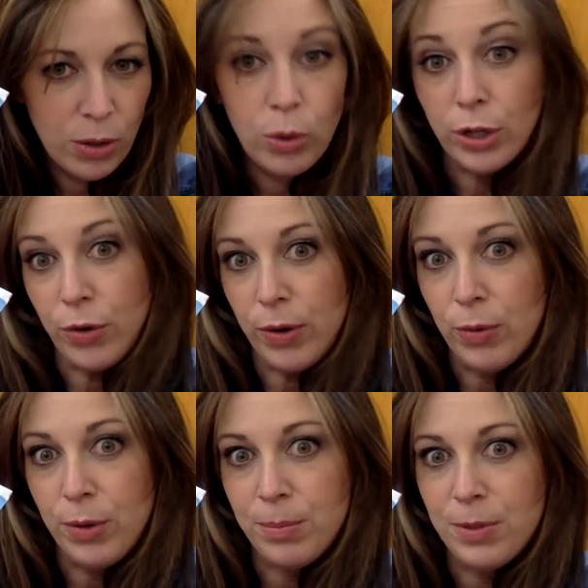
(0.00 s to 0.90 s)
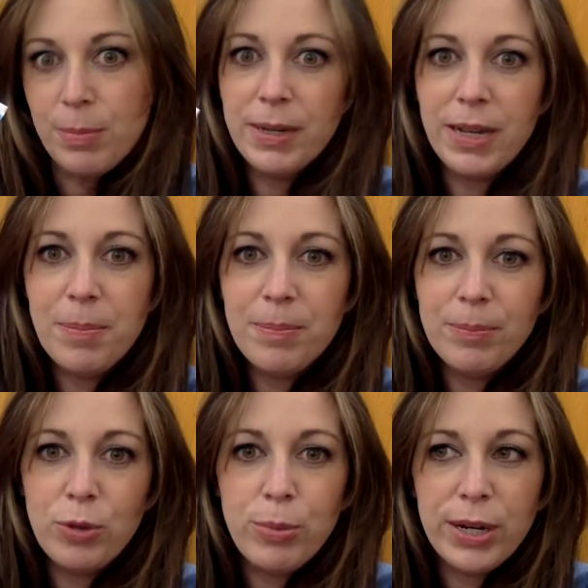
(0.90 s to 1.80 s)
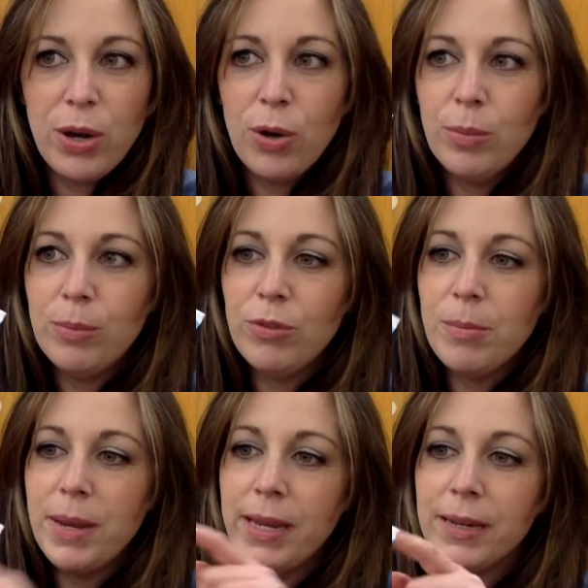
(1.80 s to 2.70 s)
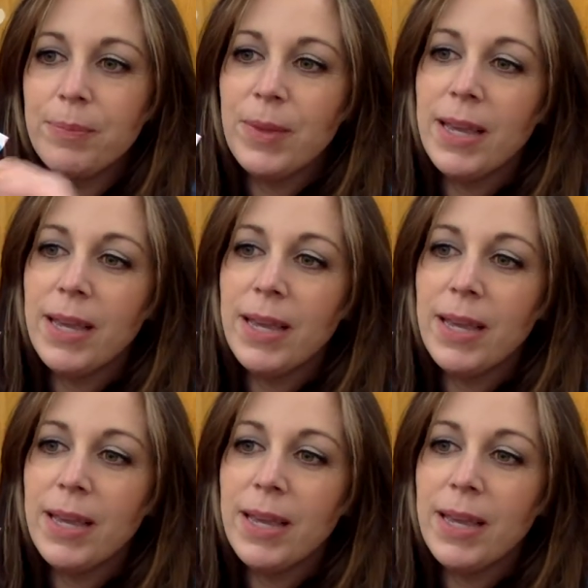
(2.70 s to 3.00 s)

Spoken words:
or your grown-up to pick up, to bring home, to make.